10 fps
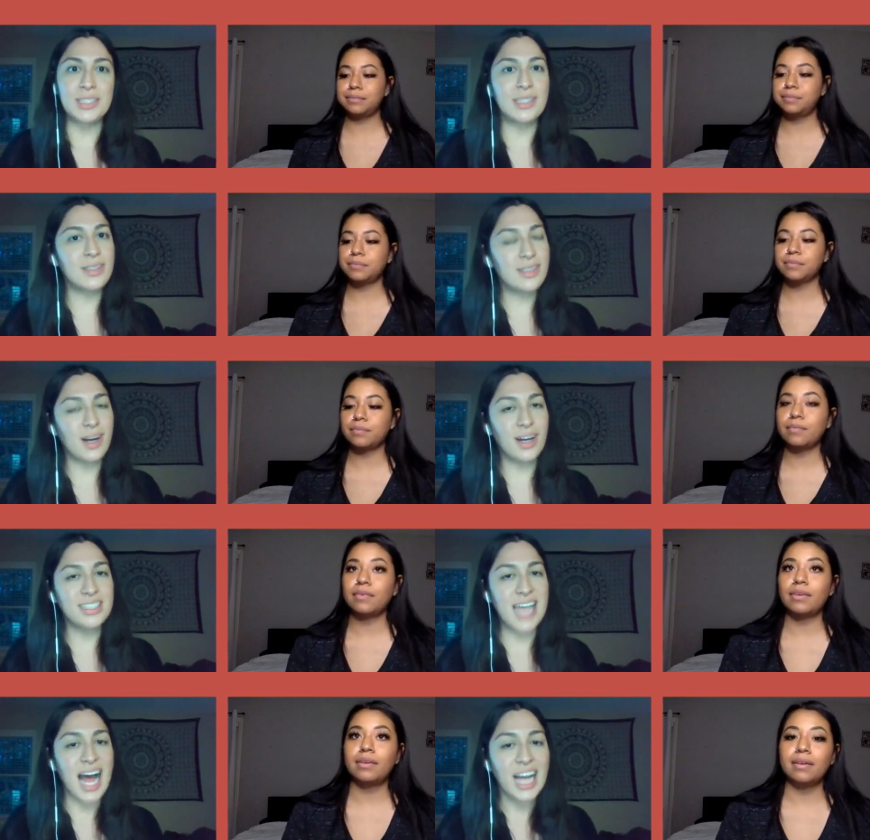Speaker 1: a little
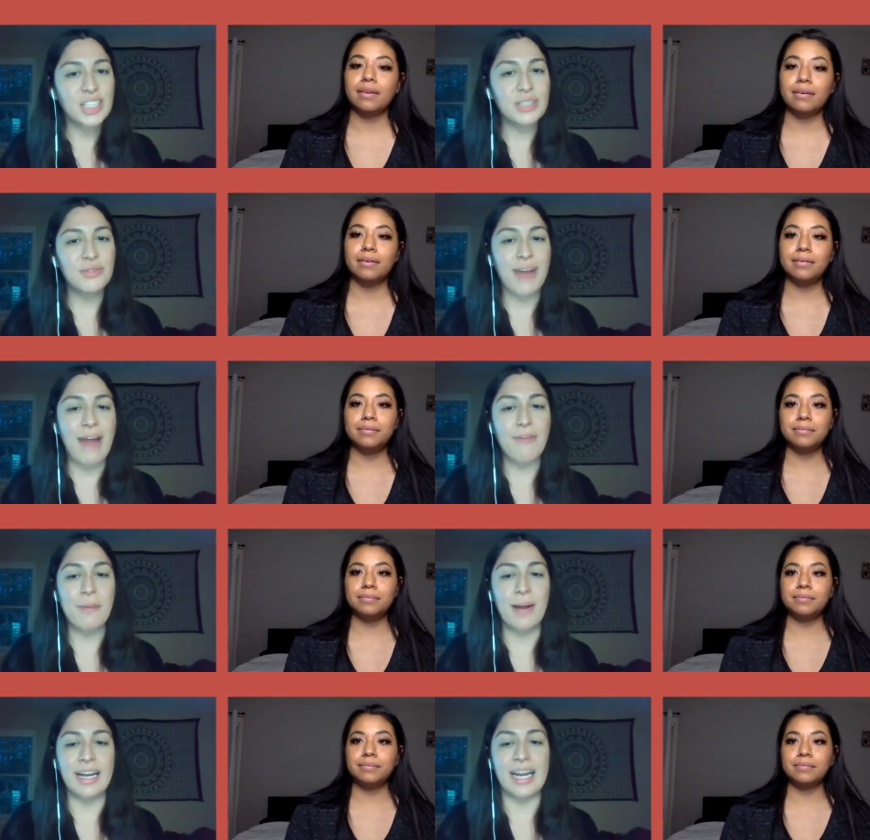call to action for
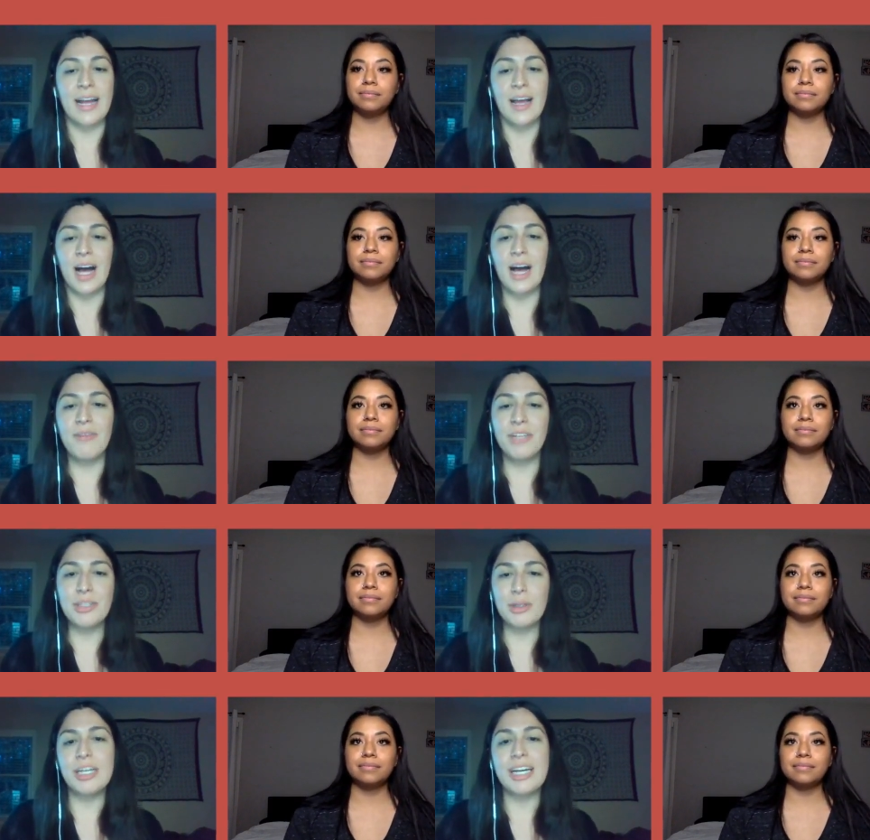everybody. Uh,
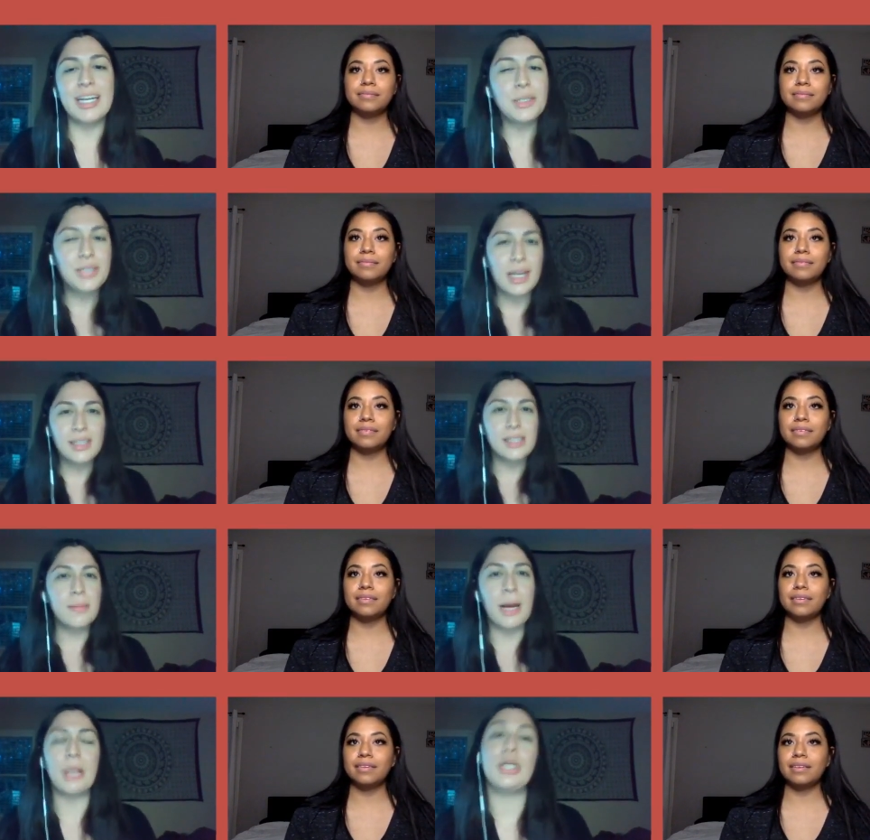Victoria, can you tell us
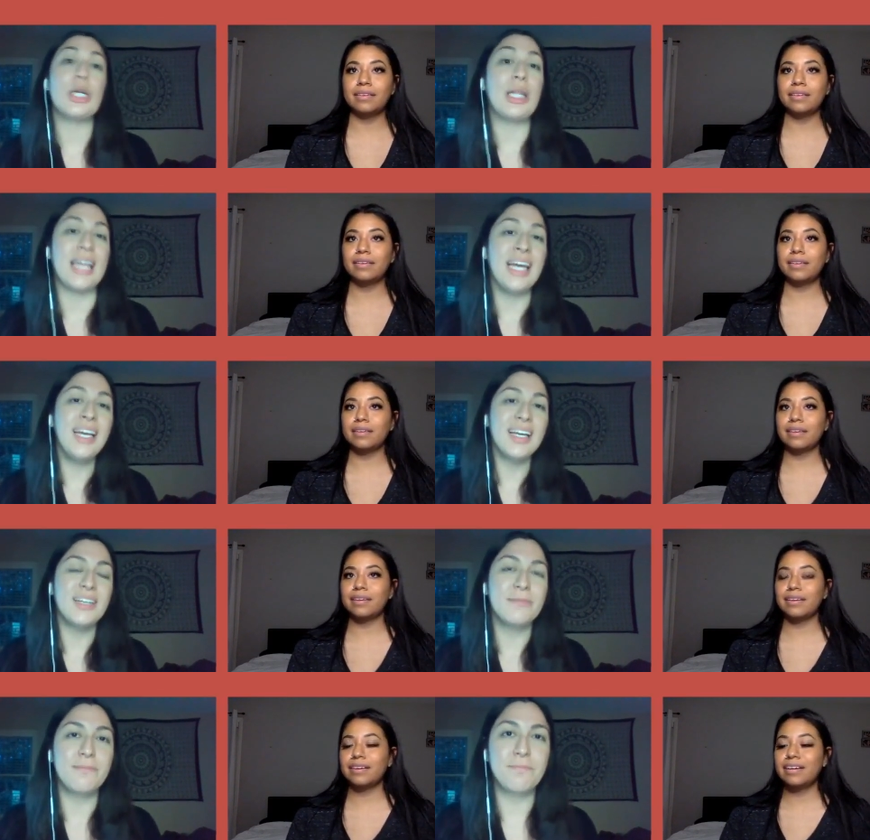about your link?
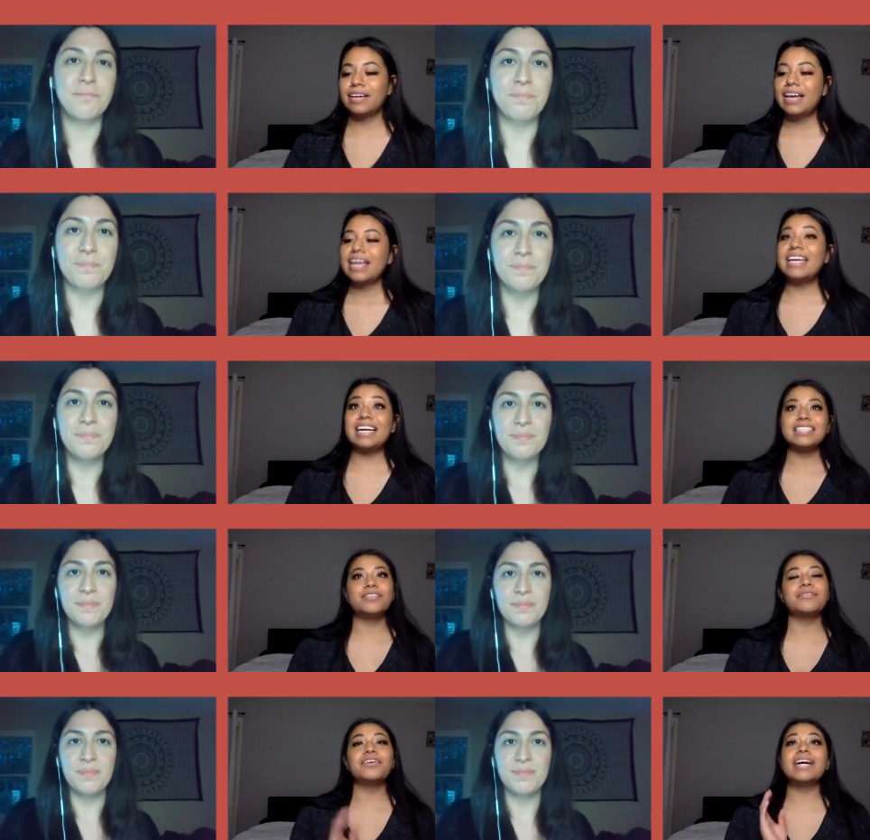
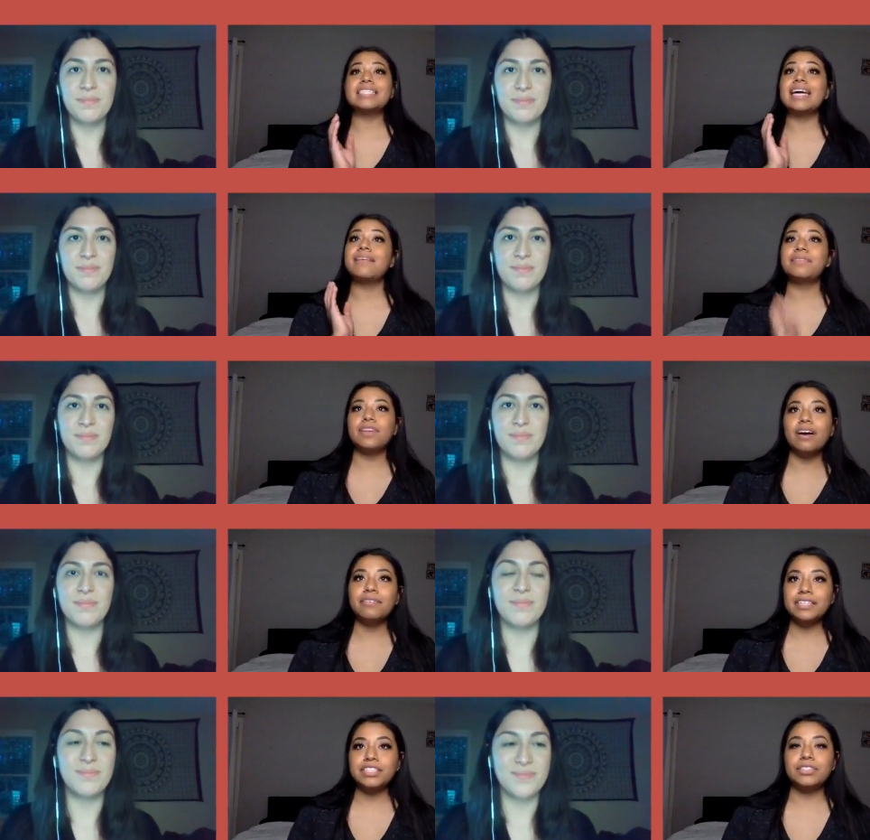
Speaker 2: Yes, so if you guys
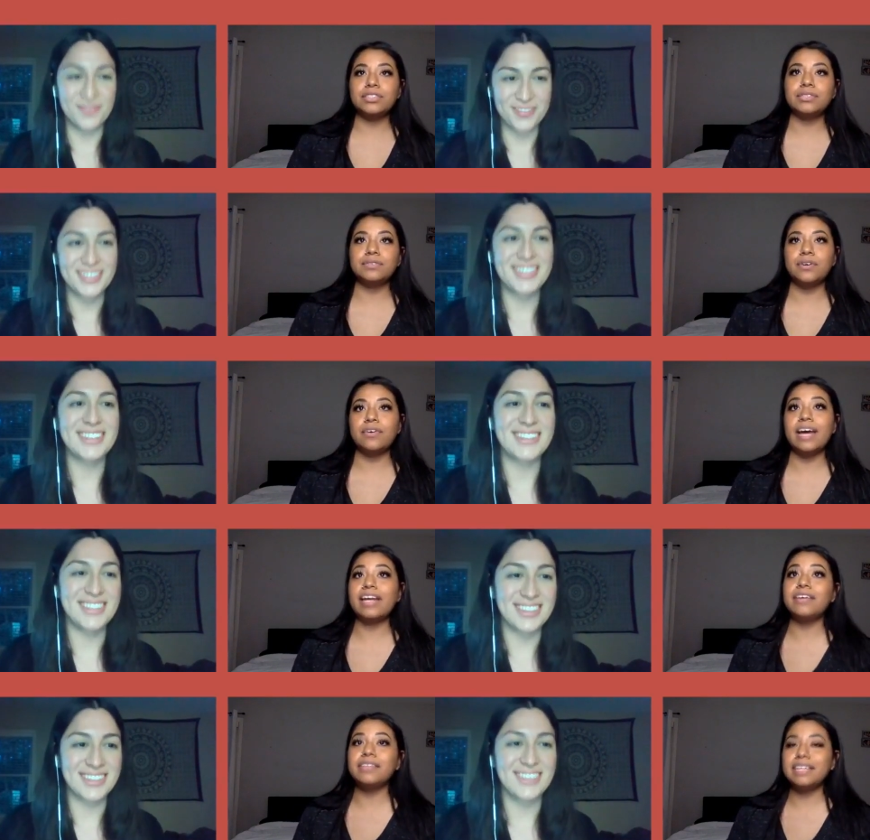have not registered
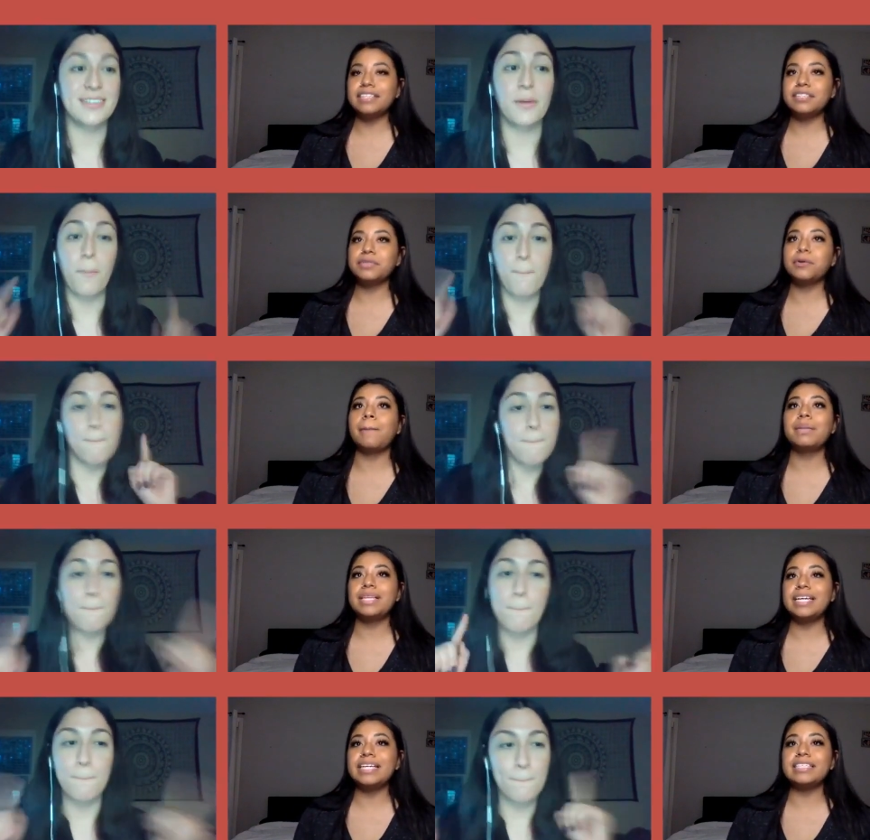to vote and you need
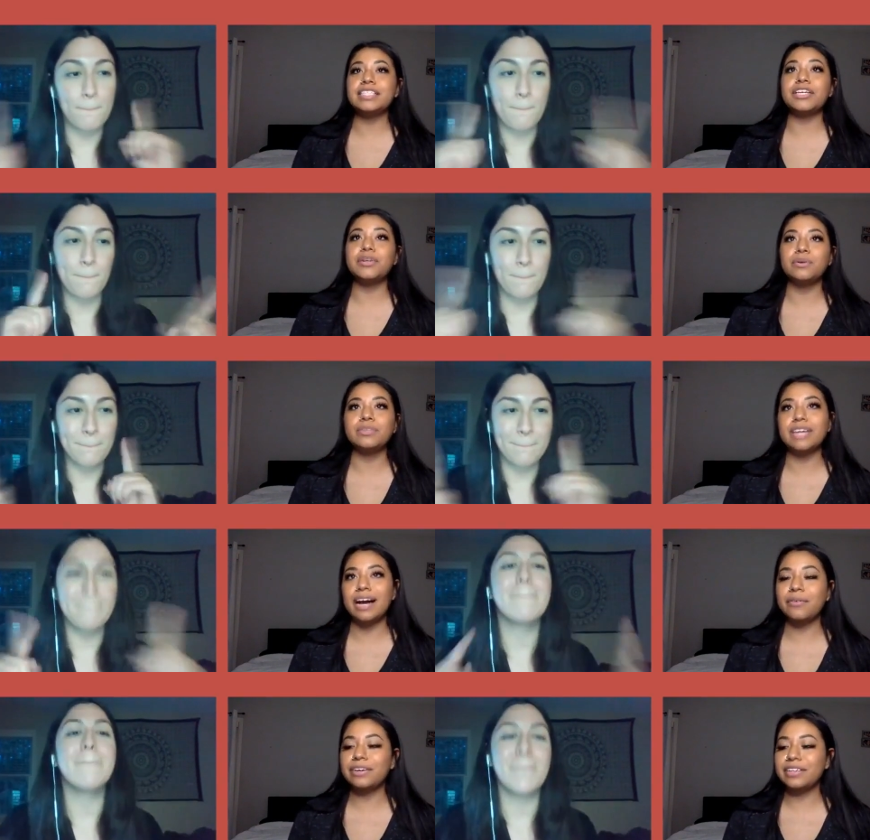to, please
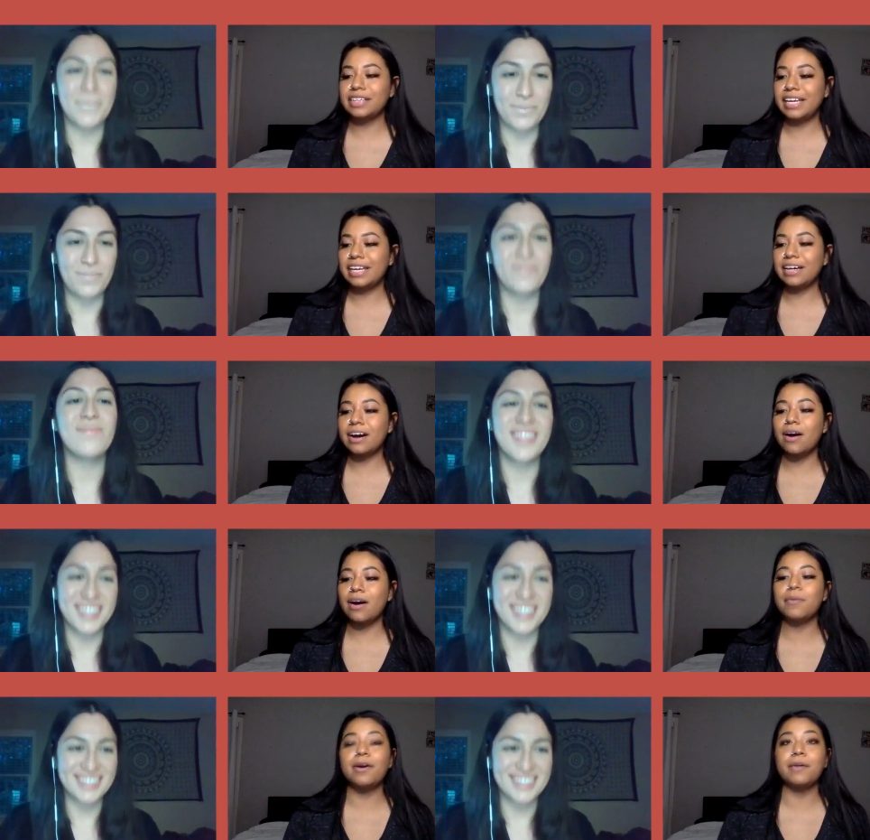use our
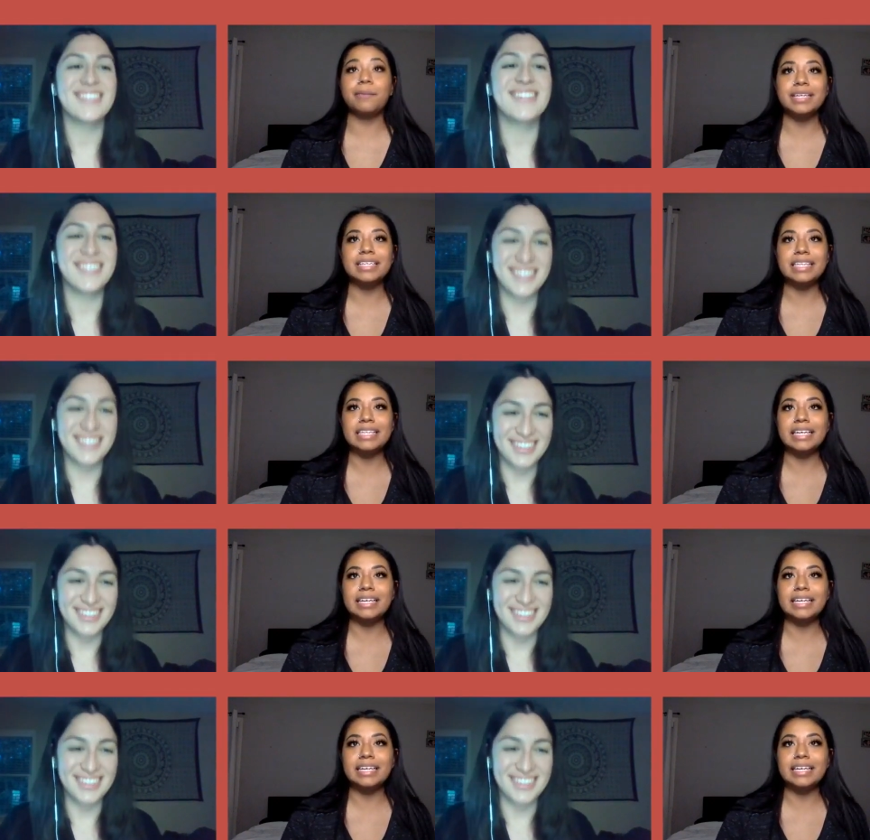link, um, our